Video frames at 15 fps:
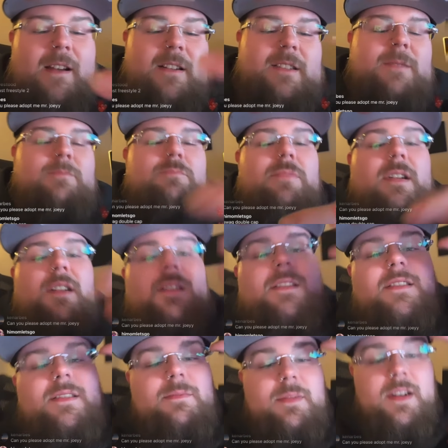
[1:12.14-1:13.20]
hundred
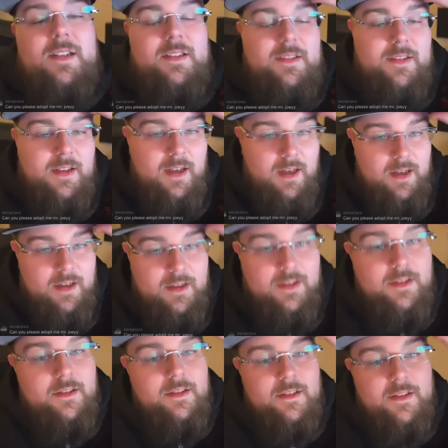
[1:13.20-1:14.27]
bars in my
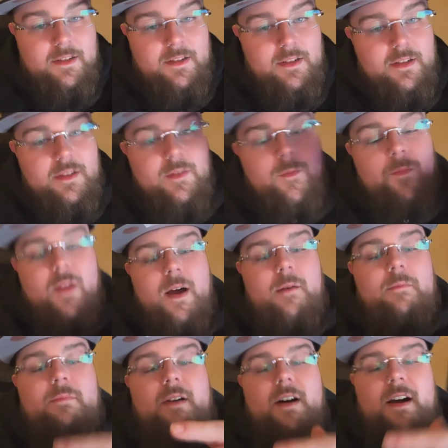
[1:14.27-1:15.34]
town. I
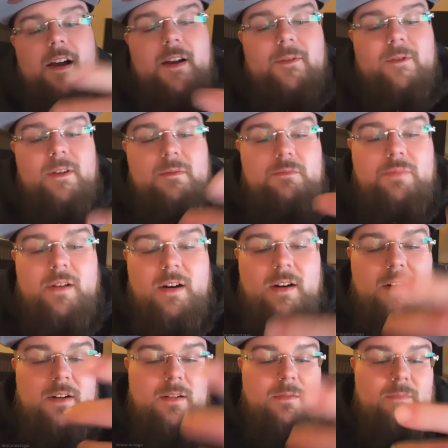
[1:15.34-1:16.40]
buy every
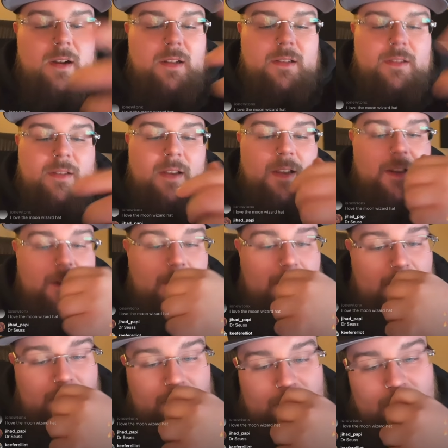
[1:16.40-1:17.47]
bar in my
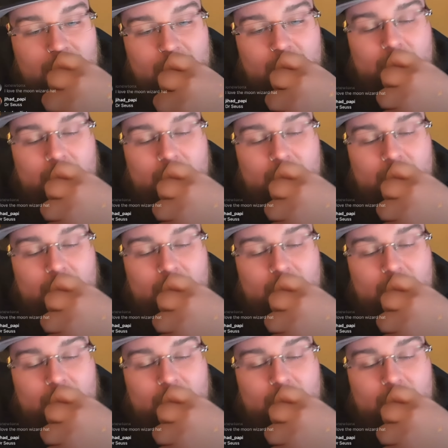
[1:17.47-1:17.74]
town.